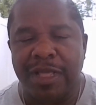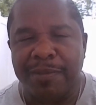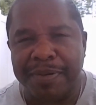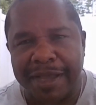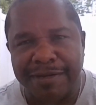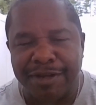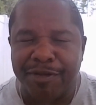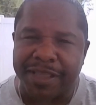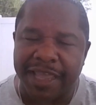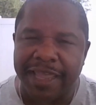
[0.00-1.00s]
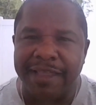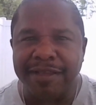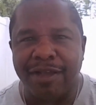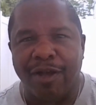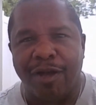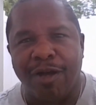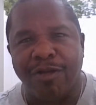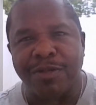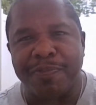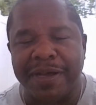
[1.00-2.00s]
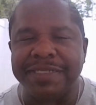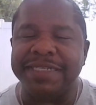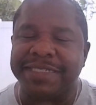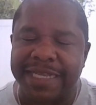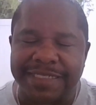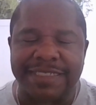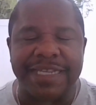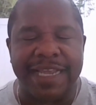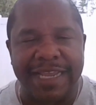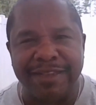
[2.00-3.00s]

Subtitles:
But, okay, all the pundits that say the